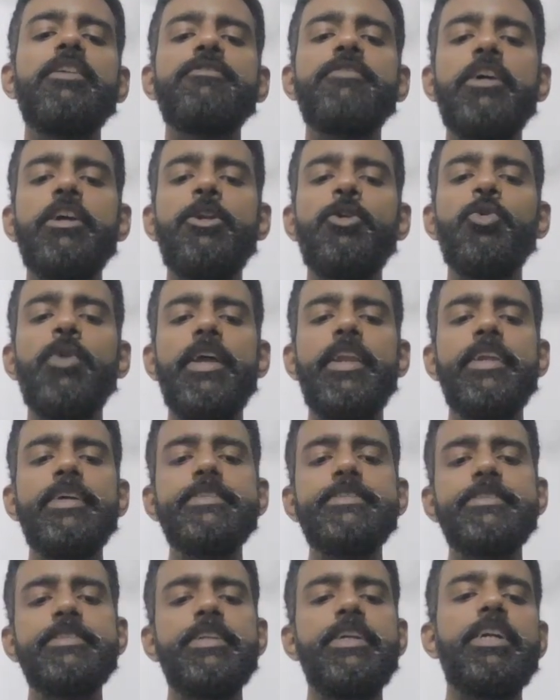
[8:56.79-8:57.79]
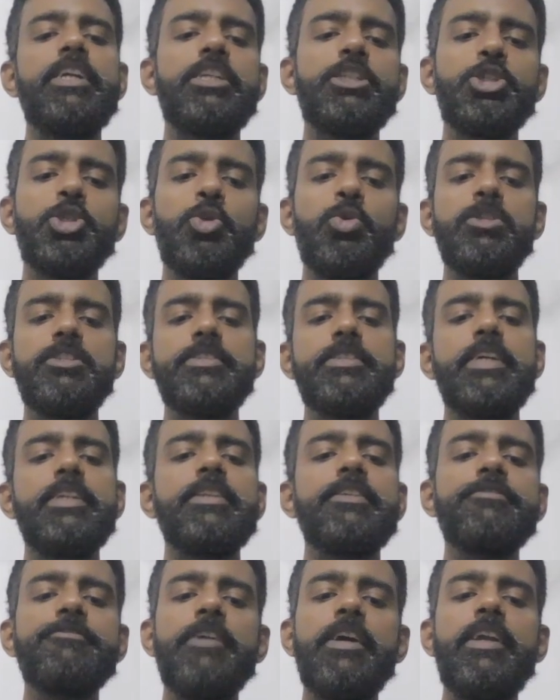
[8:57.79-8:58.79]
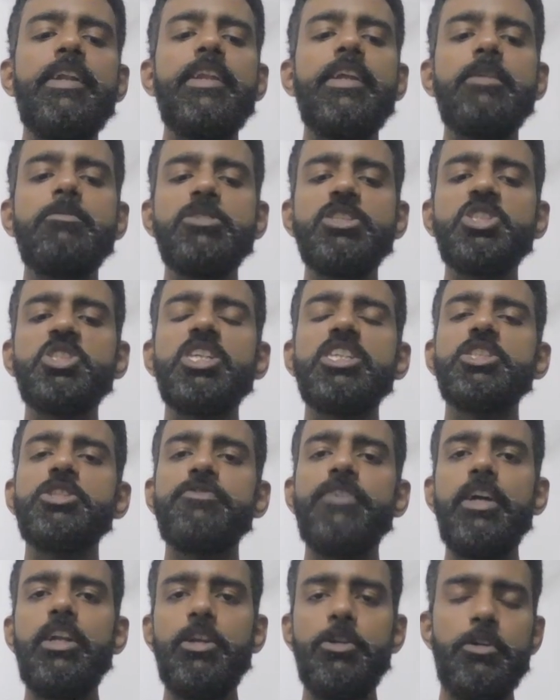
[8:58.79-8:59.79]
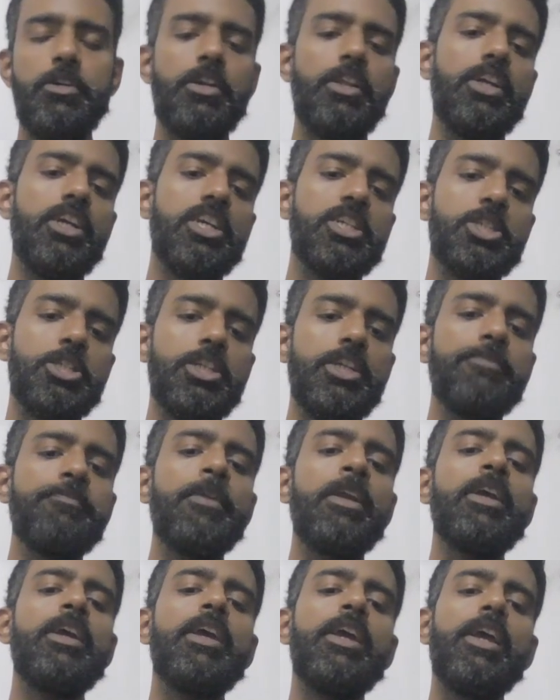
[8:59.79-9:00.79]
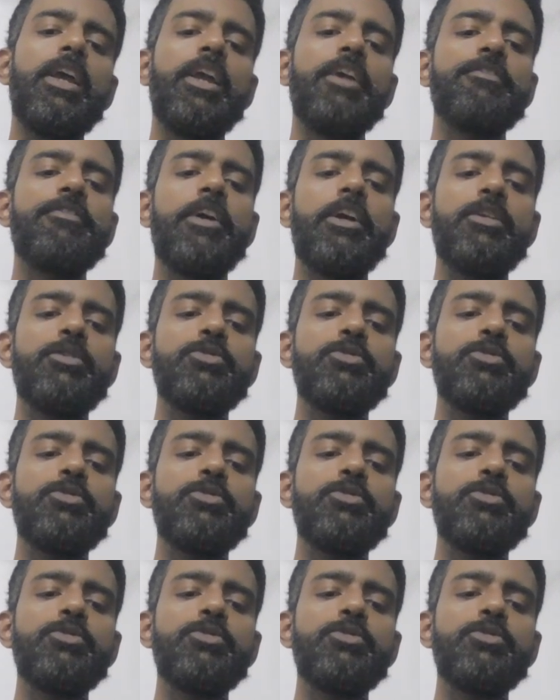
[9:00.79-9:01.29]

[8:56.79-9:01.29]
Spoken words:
If I do ls, it shows that the file name is testfile.txt. If I do